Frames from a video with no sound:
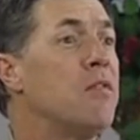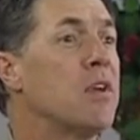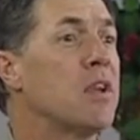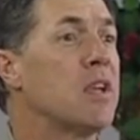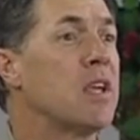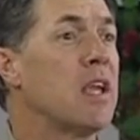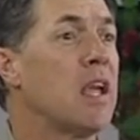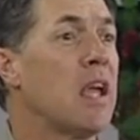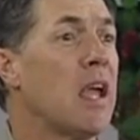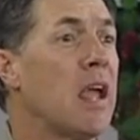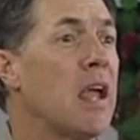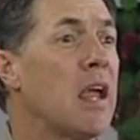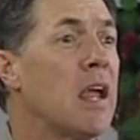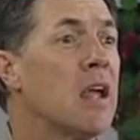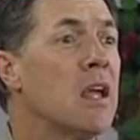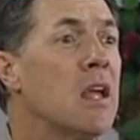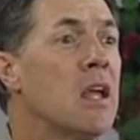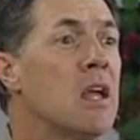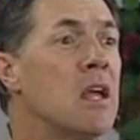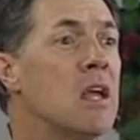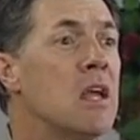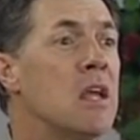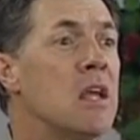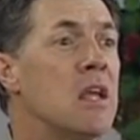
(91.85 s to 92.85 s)
The king
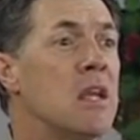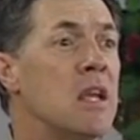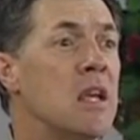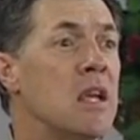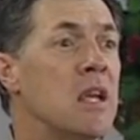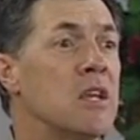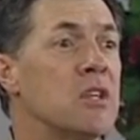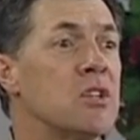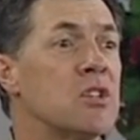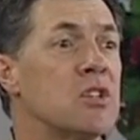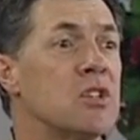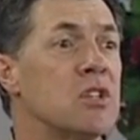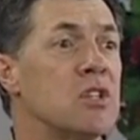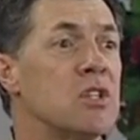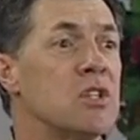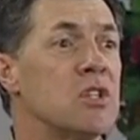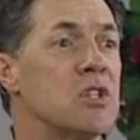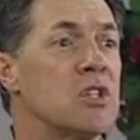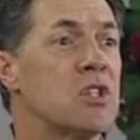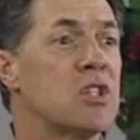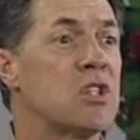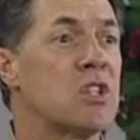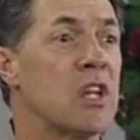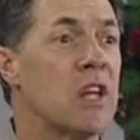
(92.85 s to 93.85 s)
is
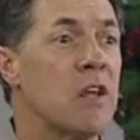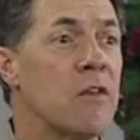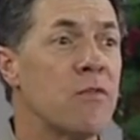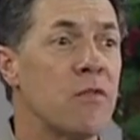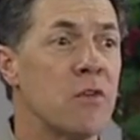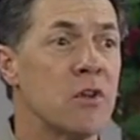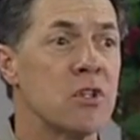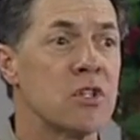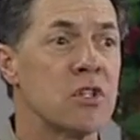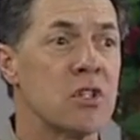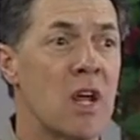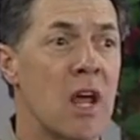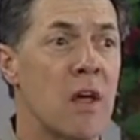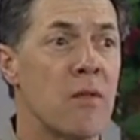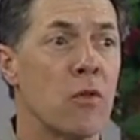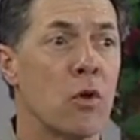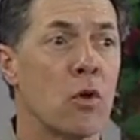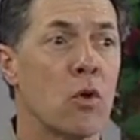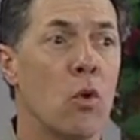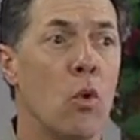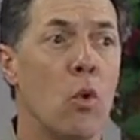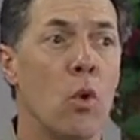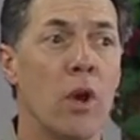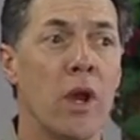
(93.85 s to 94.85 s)
Cepheus and the
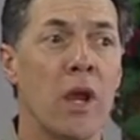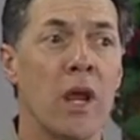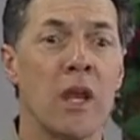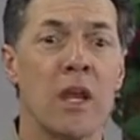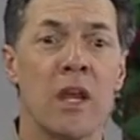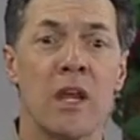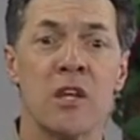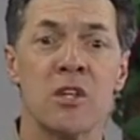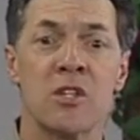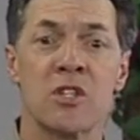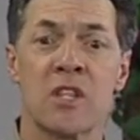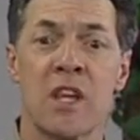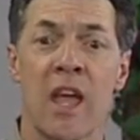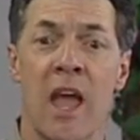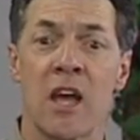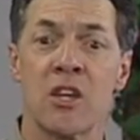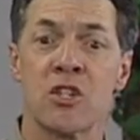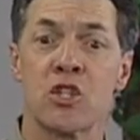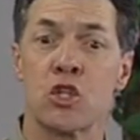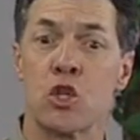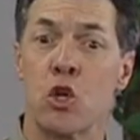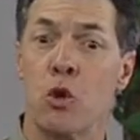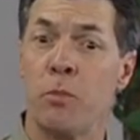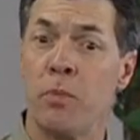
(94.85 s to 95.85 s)
queen is
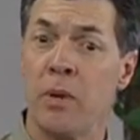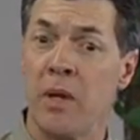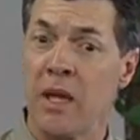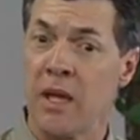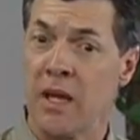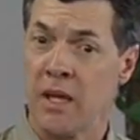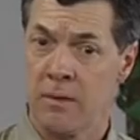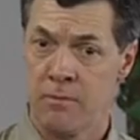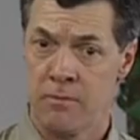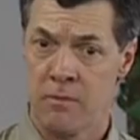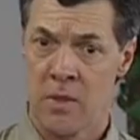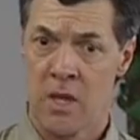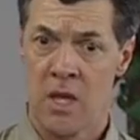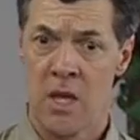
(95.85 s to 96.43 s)
Cassiopeia.